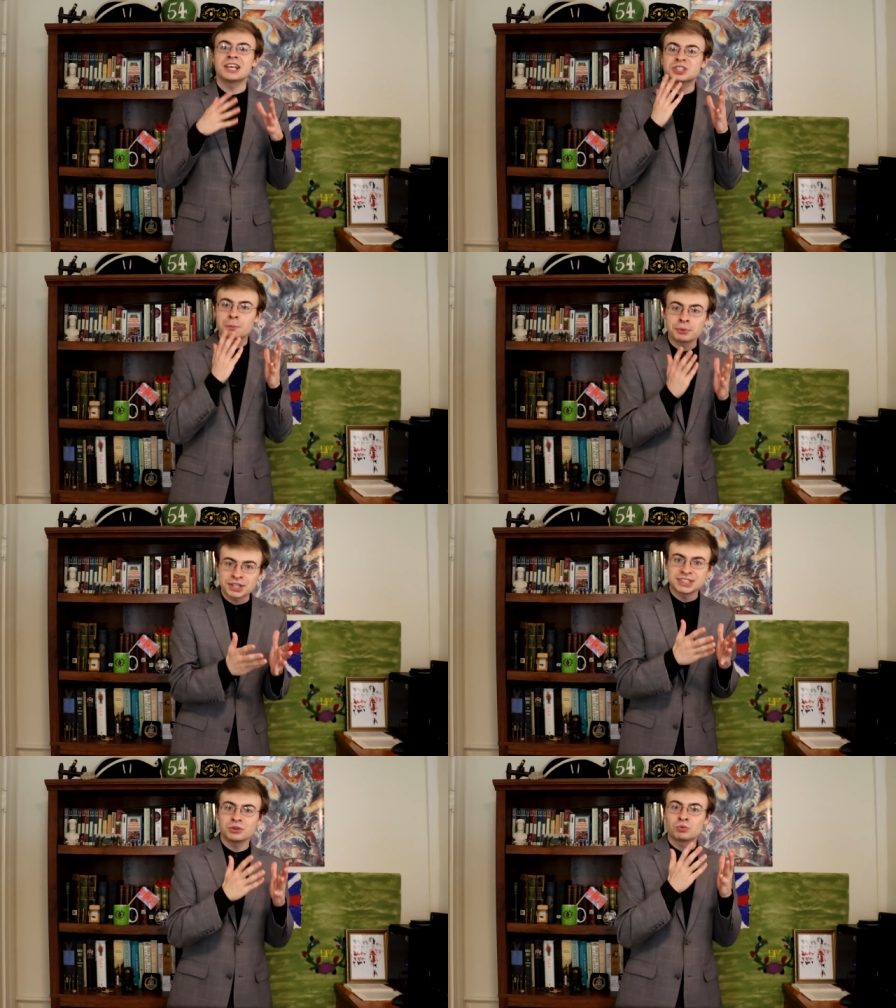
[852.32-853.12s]

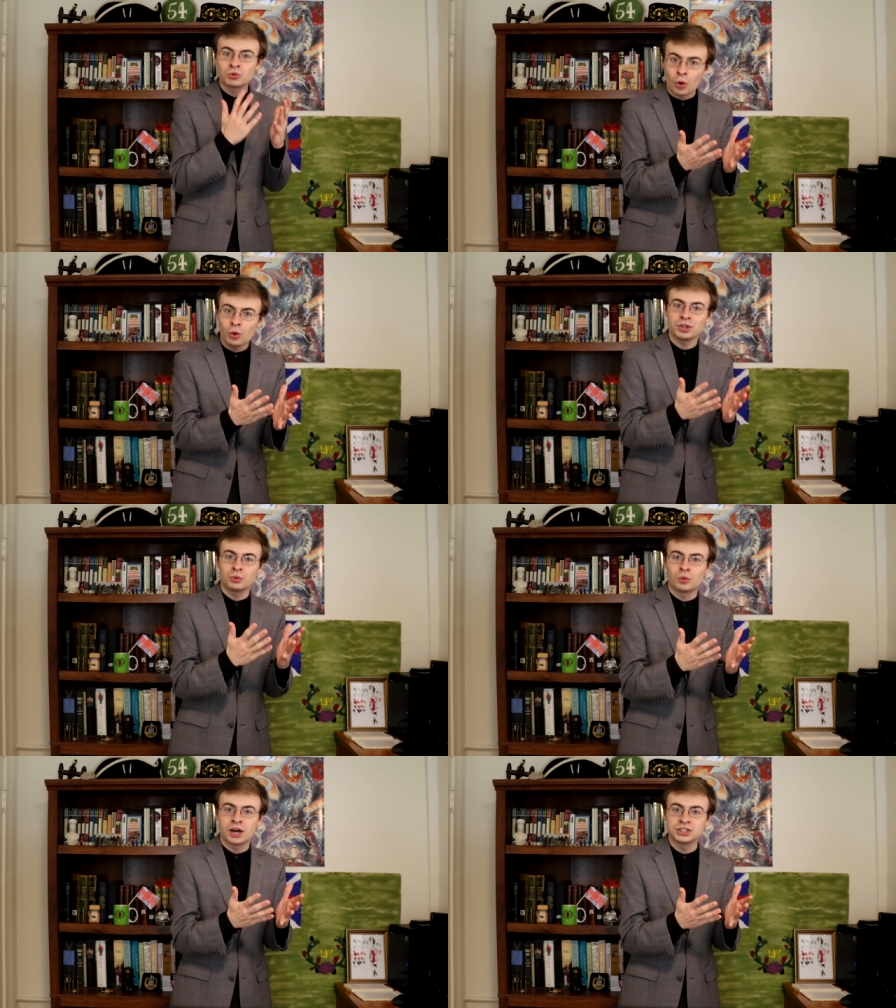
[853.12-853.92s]
explicit role
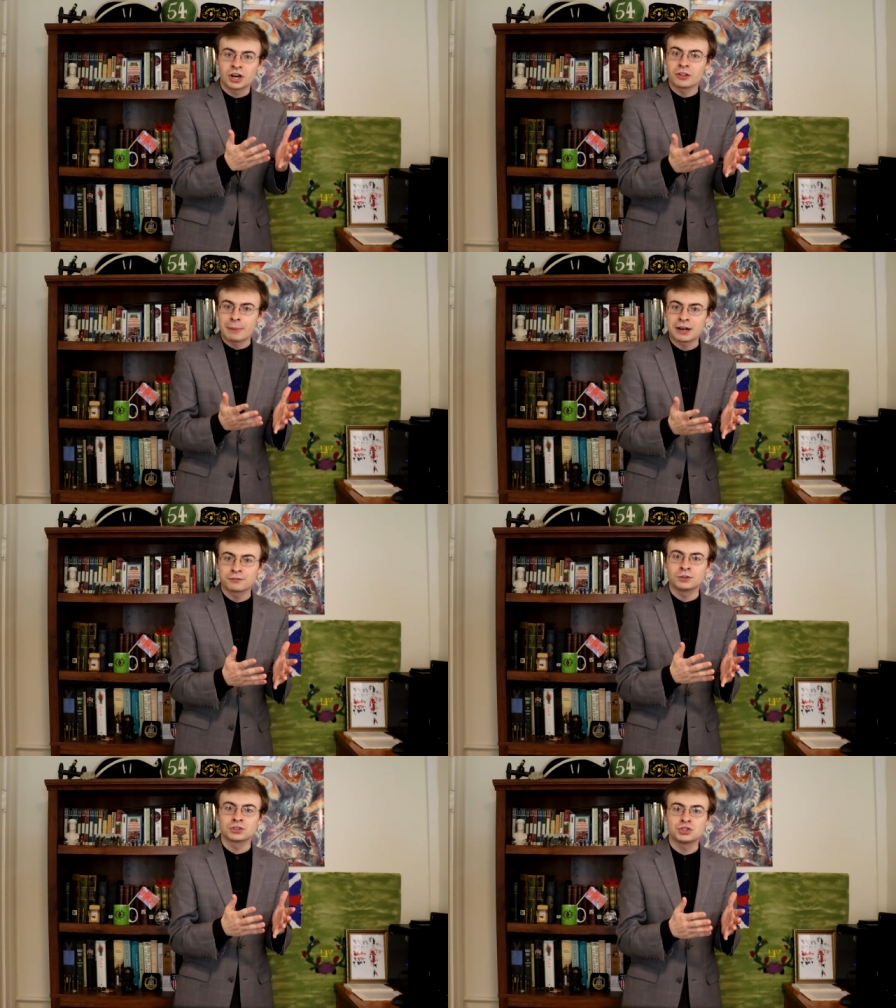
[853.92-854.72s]
it was on the
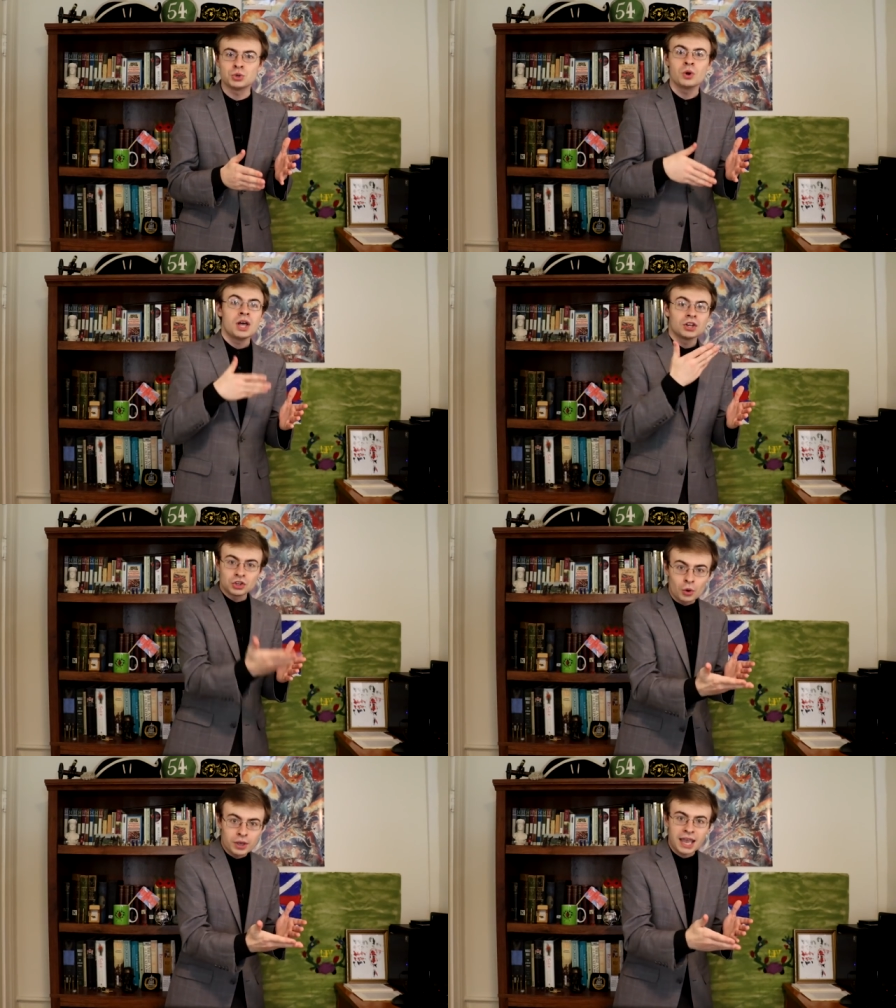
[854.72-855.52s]
battlefield to
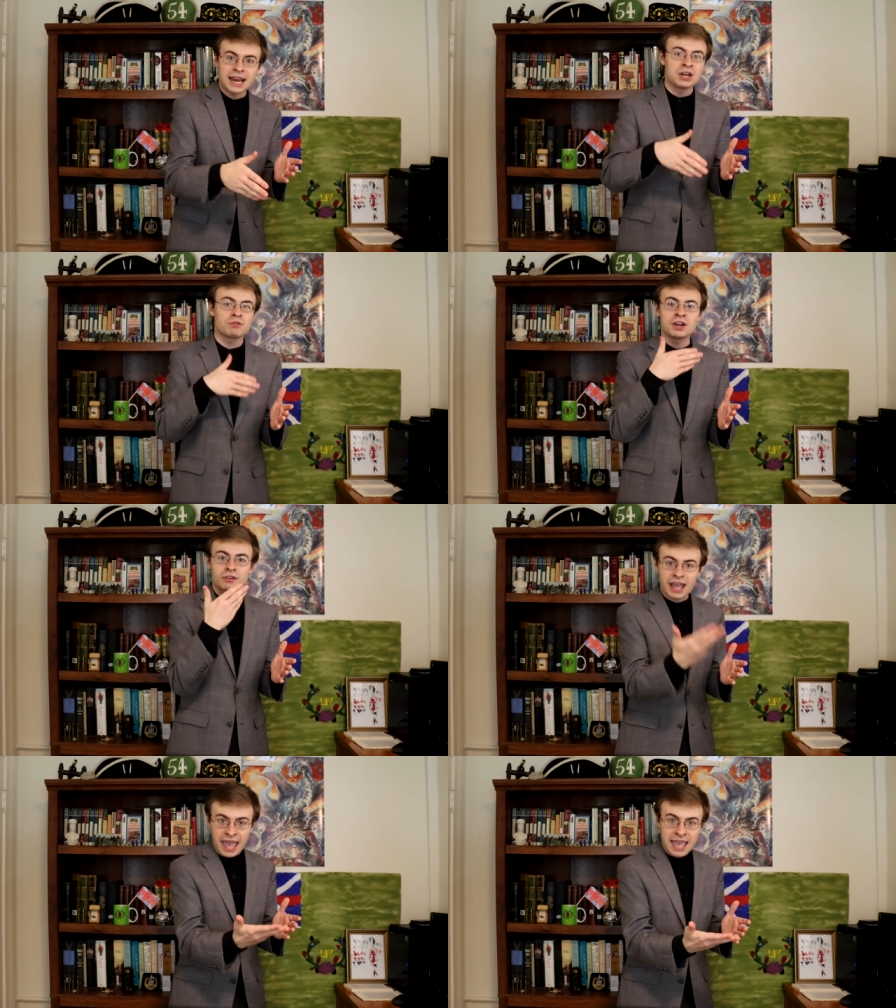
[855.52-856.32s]
locate and
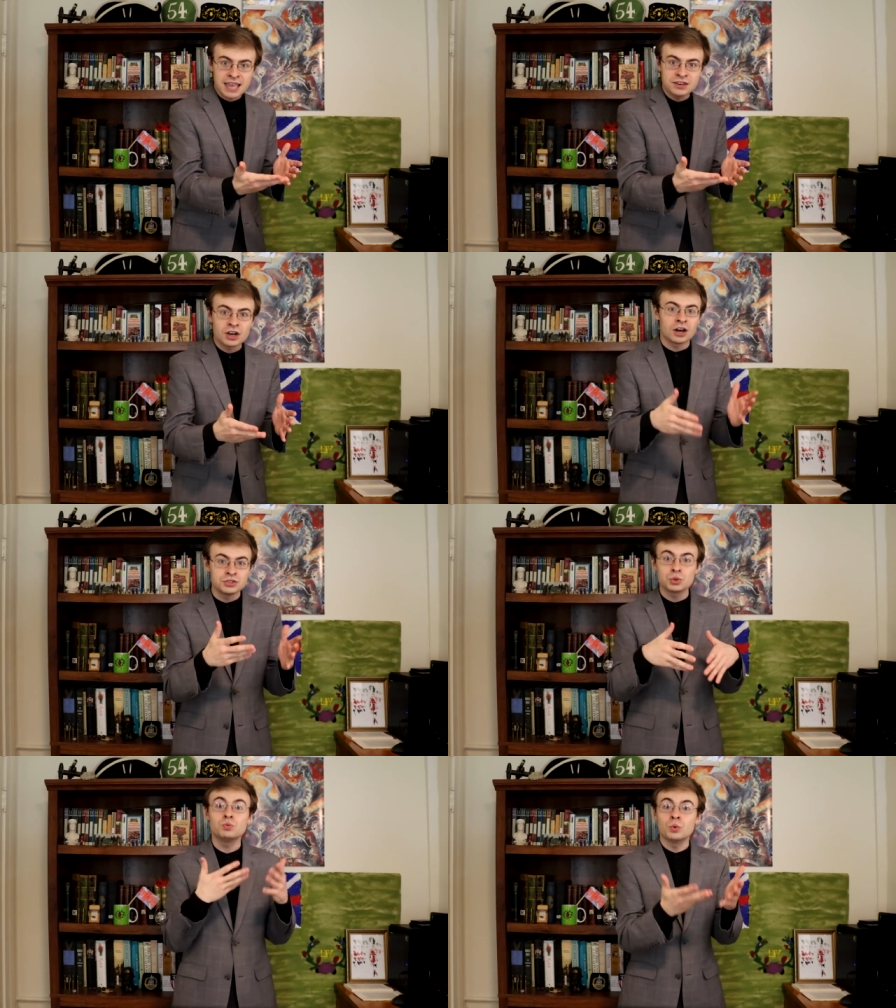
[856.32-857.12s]
render aid
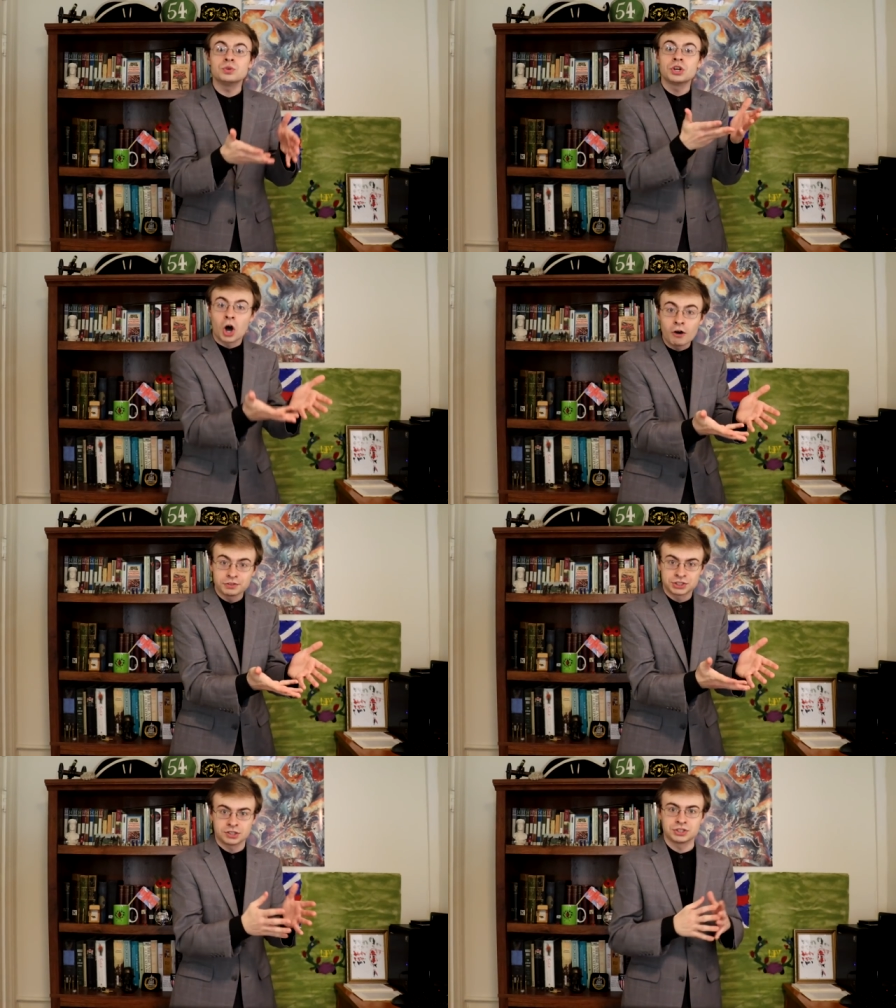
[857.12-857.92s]
unto wounded
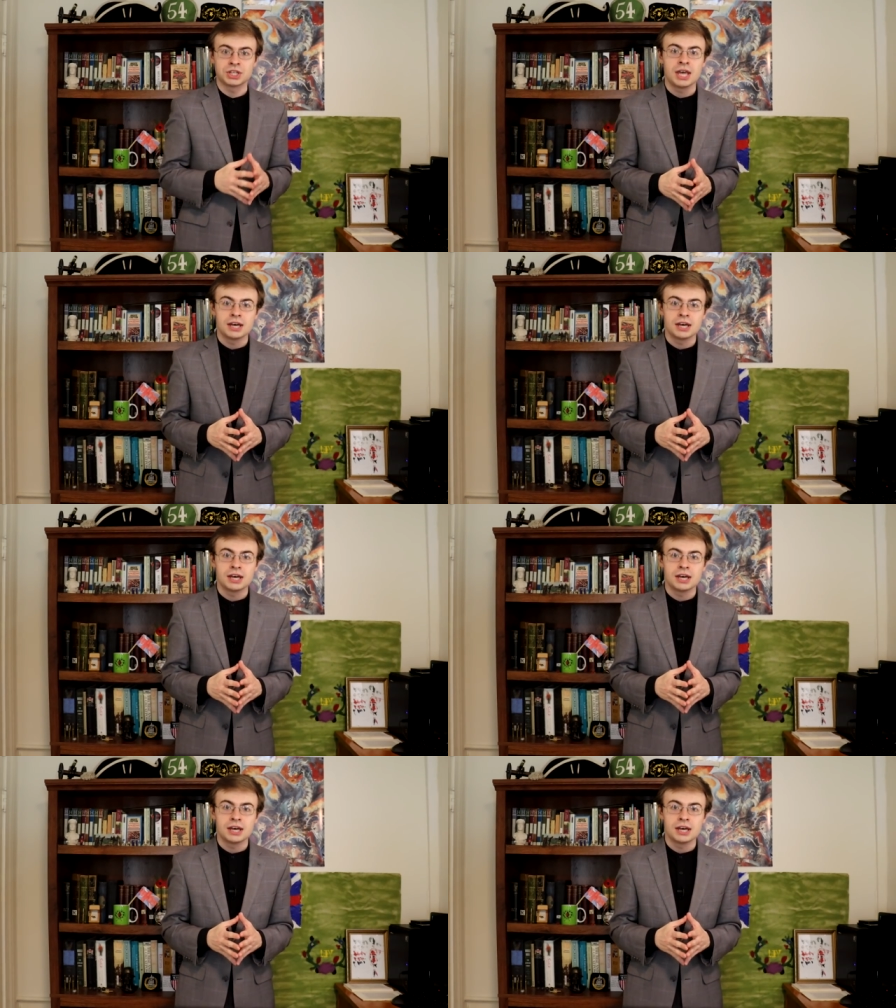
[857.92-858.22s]
officers.